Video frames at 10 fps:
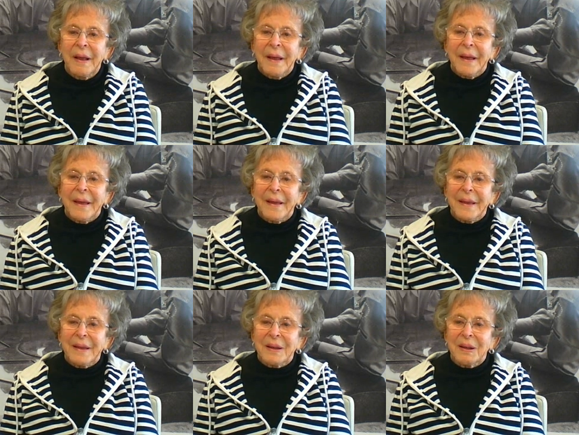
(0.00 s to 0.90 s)

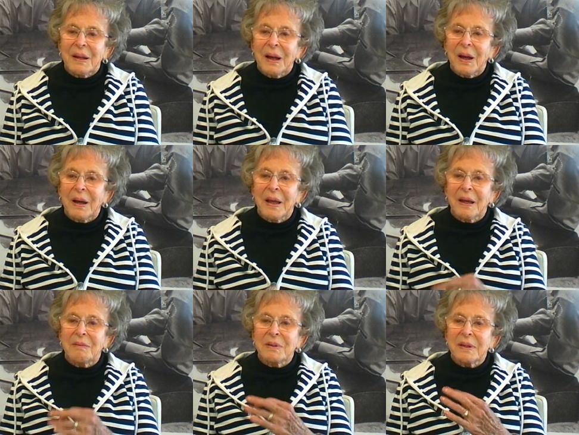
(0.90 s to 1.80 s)
And I
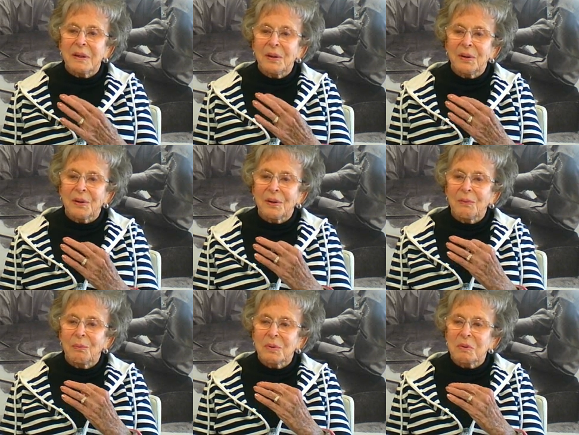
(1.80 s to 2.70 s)
have it here
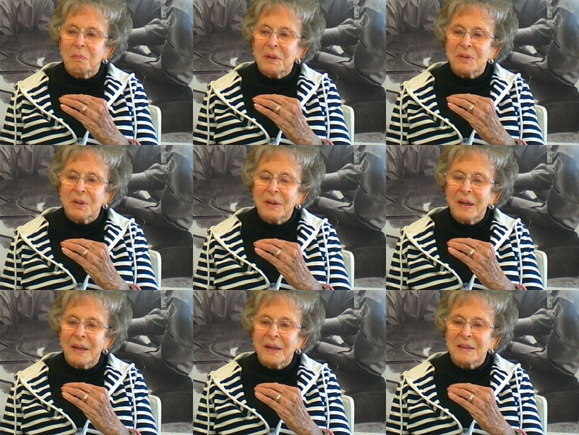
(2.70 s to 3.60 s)
with me
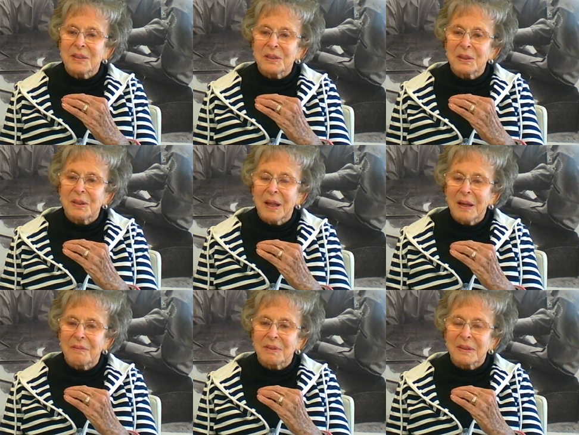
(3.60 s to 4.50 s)
today. I still
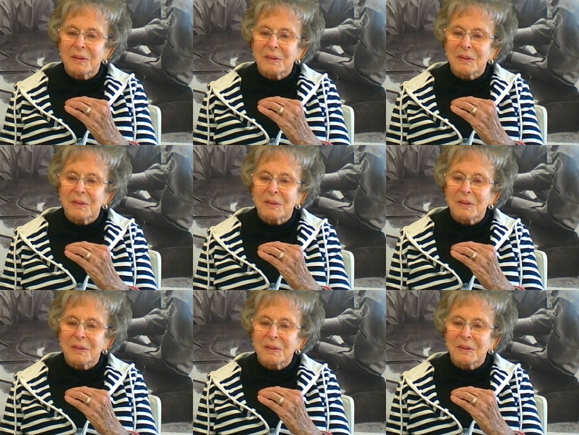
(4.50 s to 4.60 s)
have it.